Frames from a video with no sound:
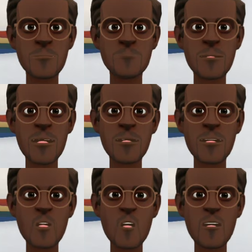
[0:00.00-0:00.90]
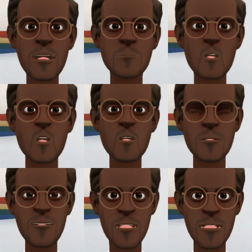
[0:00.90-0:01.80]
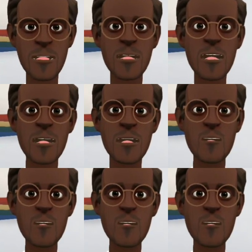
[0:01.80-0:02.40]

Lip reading: Besides offering more comfort and agility